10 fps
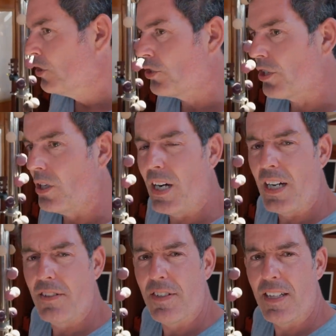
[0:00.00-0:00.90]
So
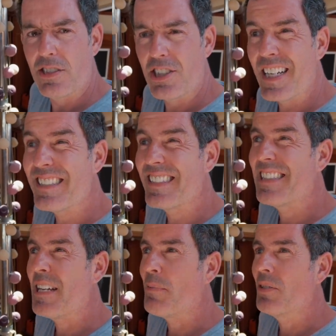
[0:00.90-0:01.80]
I've uh, changed the
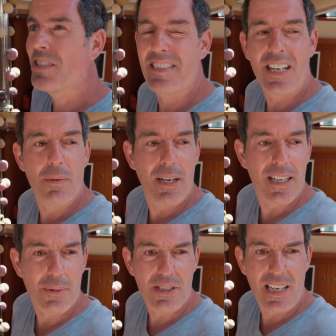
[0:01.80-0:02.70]
zip on the sail
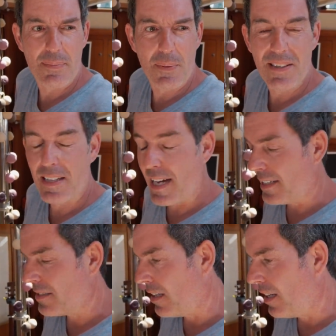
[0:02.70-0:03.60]
bag, I wasn't happy with that.